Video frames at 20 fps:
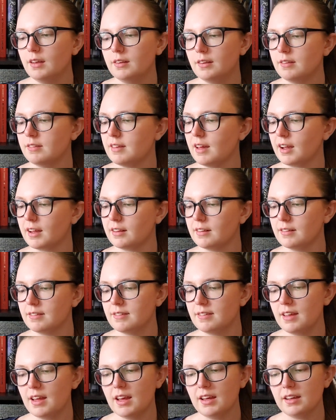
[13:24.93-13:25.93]
The Second
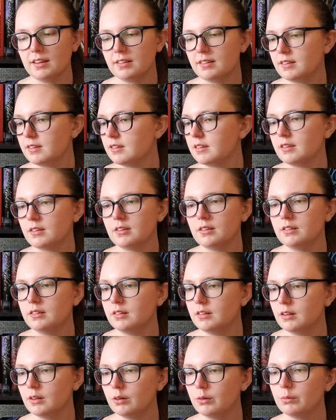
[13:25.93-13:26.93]
Sex,
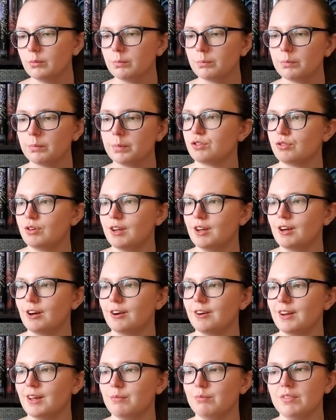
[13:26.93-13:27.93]
nope.
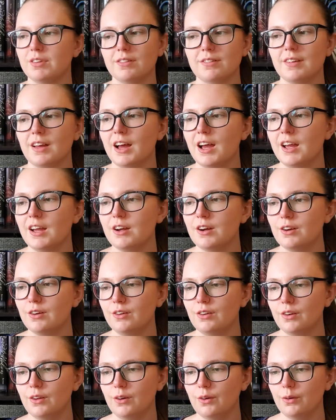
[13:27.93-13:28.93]
Streetcar Named Desire,
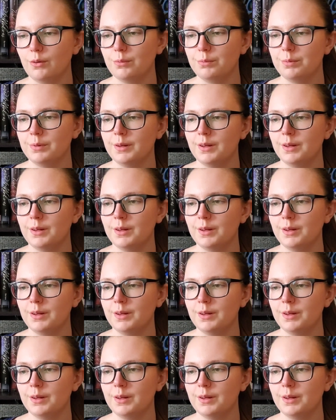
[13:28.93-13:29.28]
nope.